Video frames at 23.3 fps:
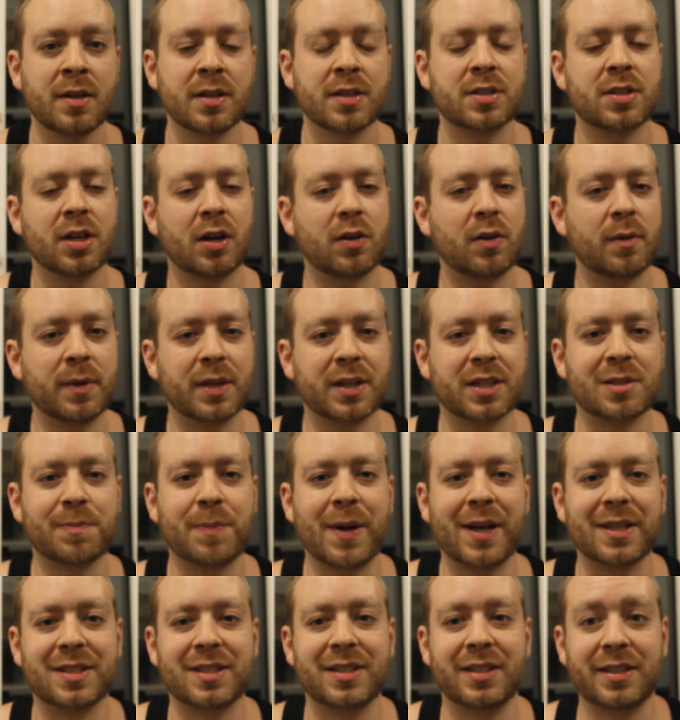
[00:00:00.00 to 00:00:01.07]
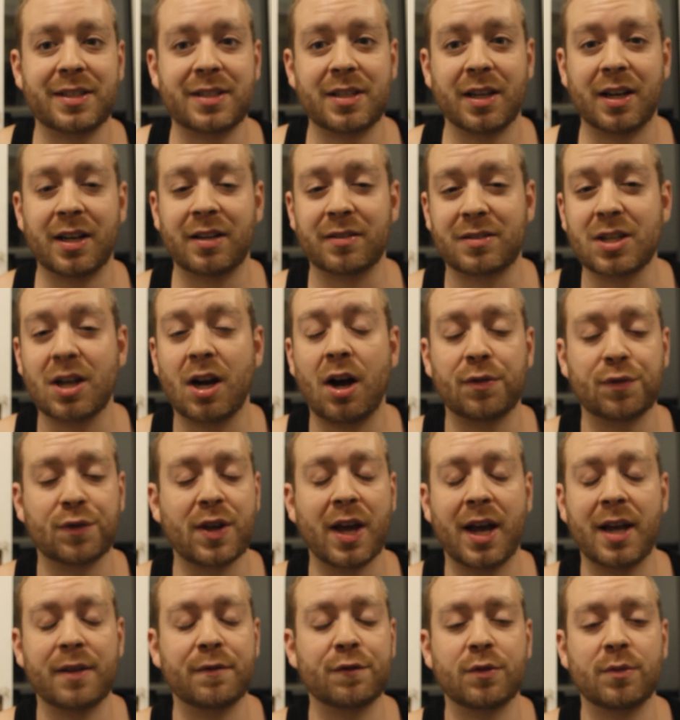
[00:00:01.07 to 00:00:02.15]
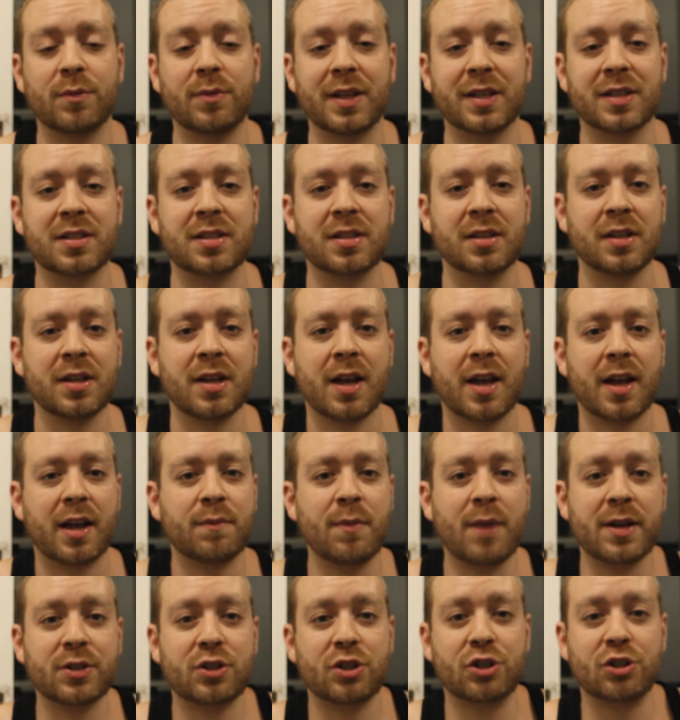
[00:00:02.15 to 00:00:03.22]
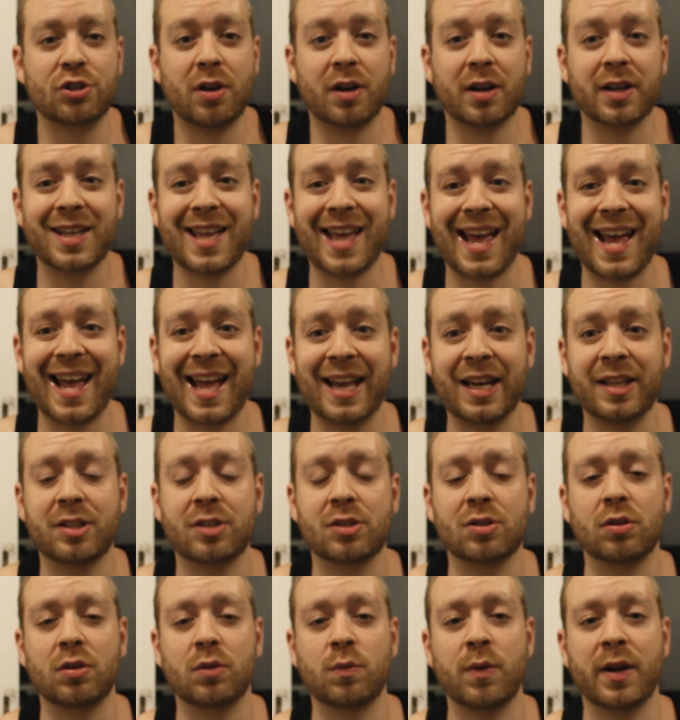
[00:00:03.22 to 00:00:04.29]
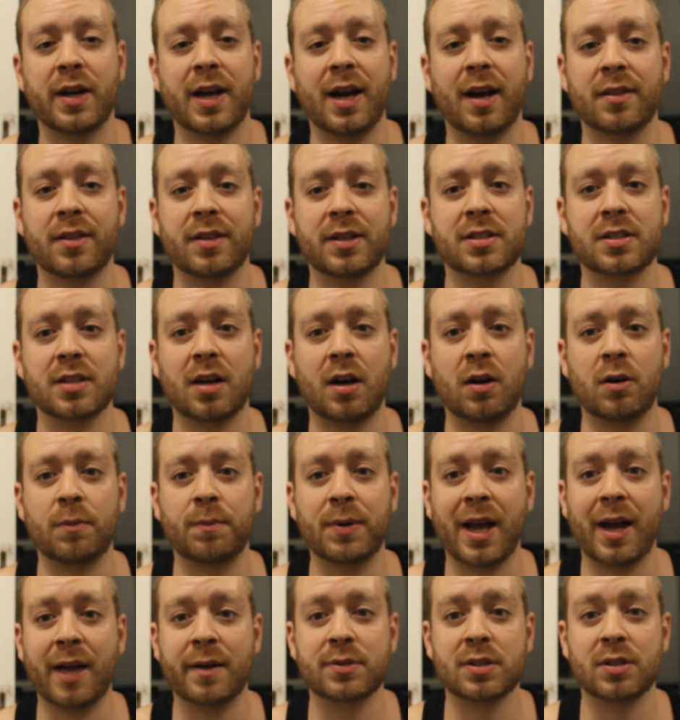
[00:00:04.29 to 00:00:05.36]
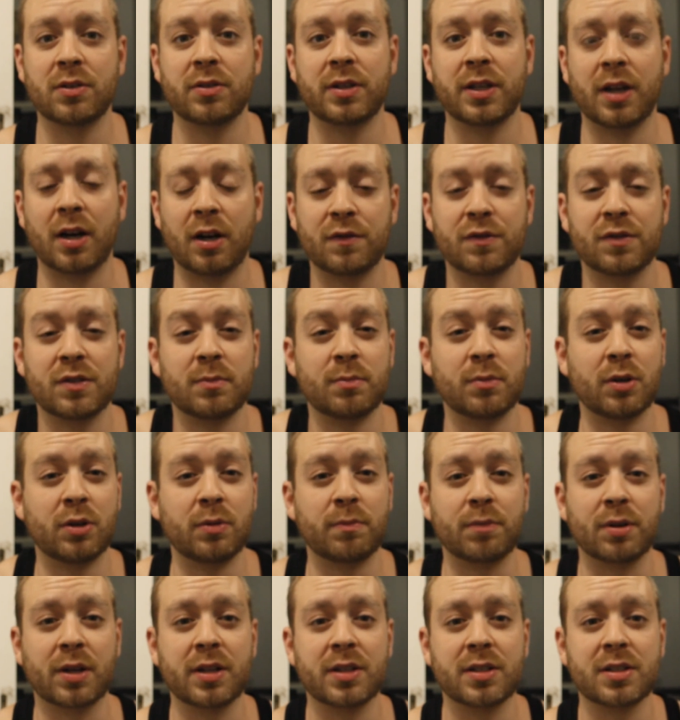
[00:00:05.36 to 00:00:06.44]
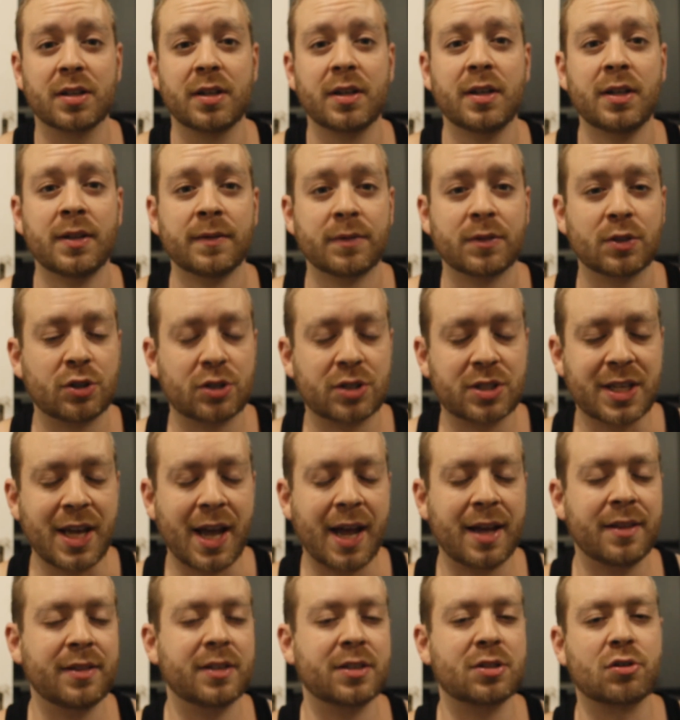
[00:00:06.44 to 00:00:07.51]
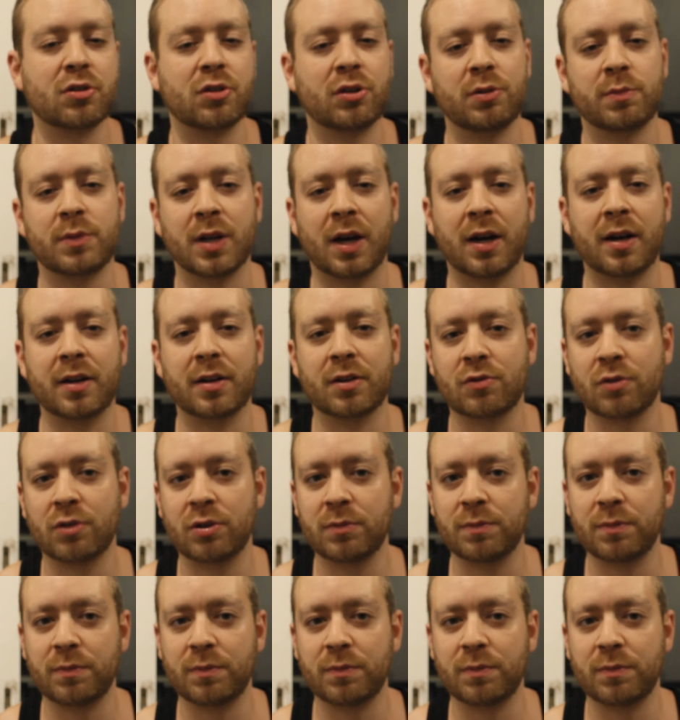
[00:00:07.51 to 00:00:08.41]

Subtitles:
So I'm expecting a tough game from this. If Manchester United get any sort of win out of this, I'll be absolutely over the moon, because just getting this group out